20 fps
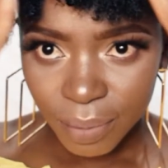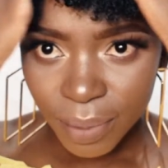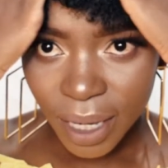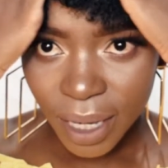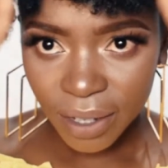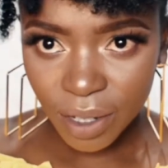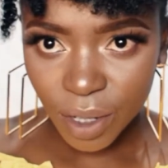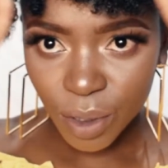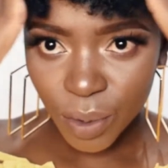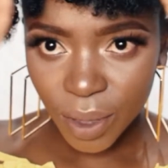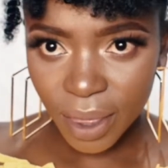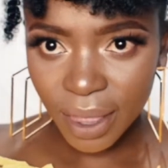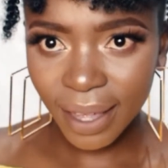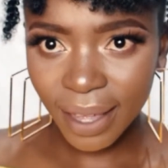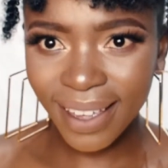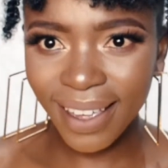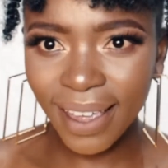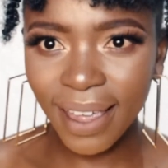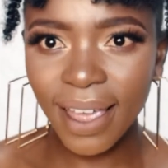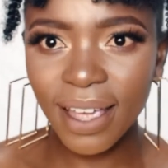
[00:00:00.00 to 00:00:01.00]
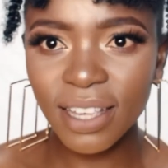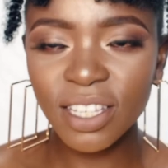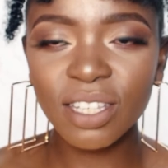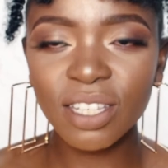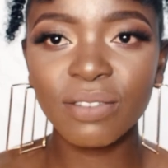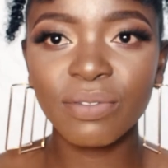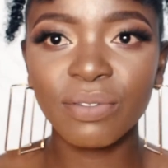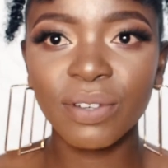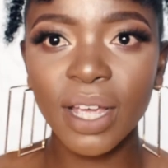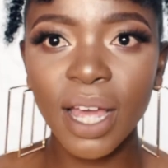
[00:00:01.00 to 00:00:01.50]
around with the hair and
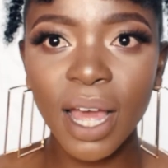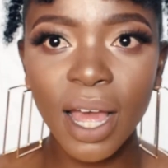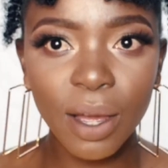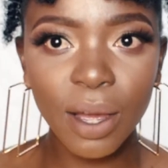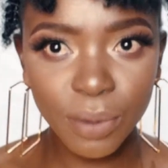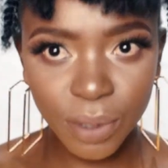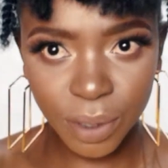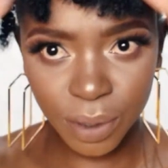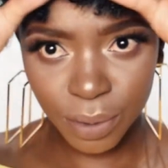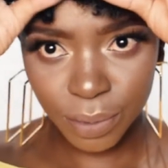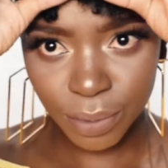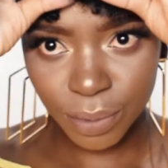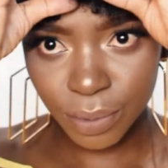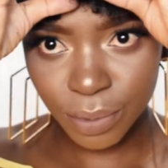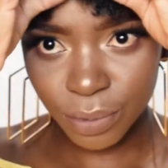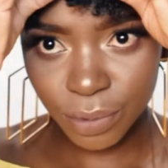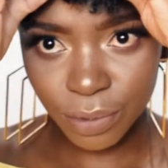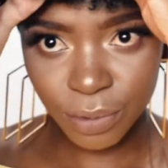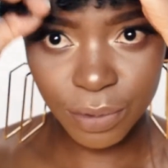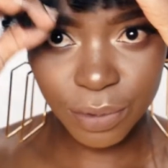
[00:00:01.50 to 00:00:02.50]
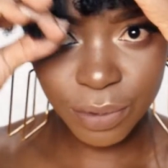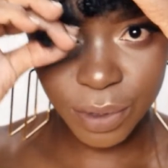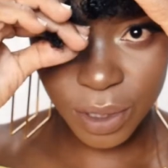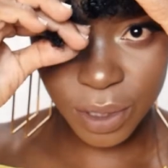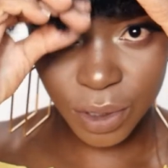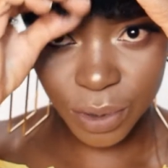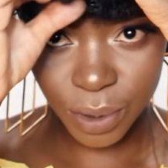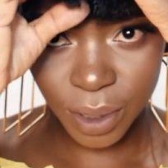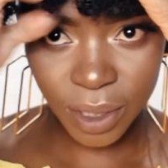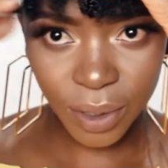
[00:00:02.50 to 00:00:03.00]
just figure out
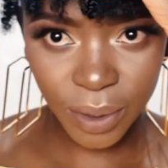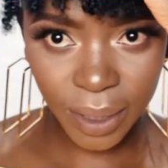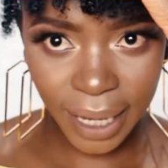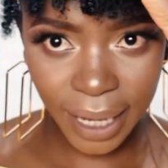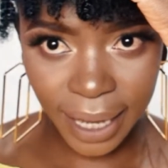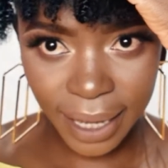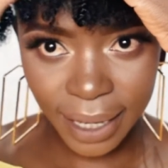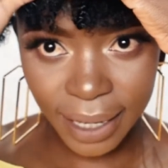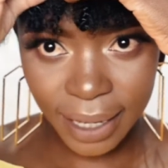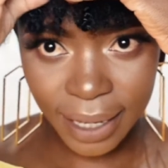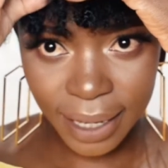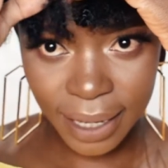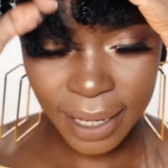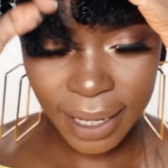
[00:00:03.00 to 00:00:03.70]
which one you like.